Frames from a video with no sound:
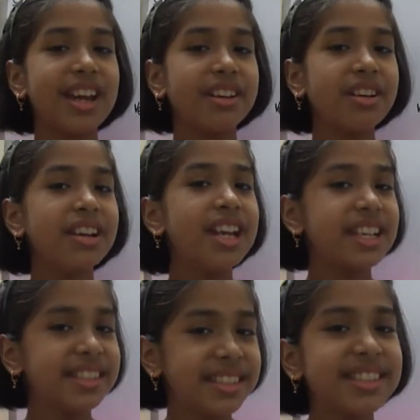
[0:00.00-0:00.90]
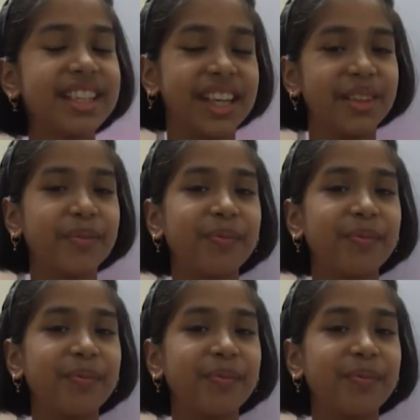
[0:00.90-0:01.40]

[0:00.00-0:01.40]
Now let's see.